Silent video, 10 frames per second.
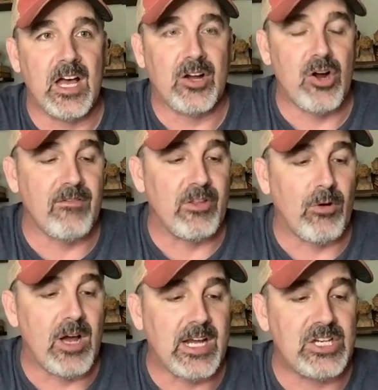Carving the
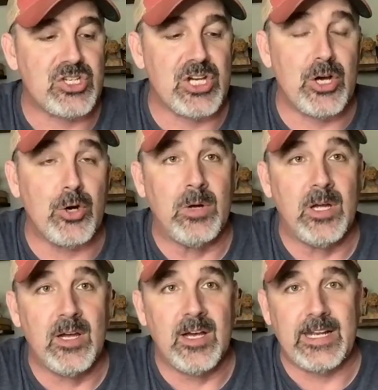Rockies show,
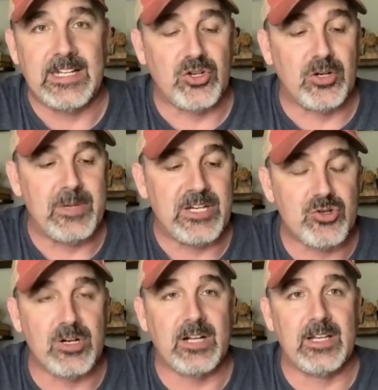and it's going to be
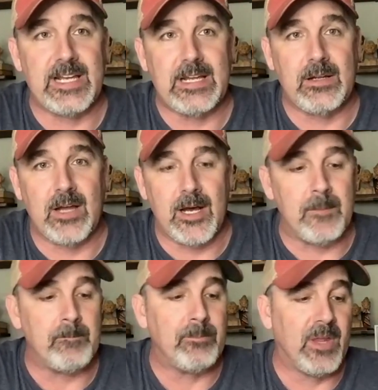strictly
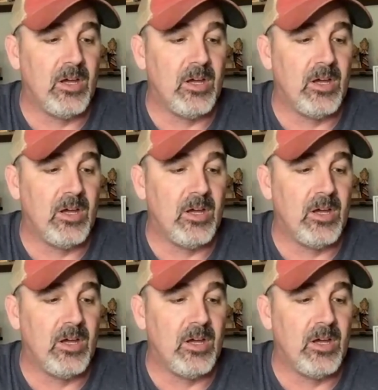um,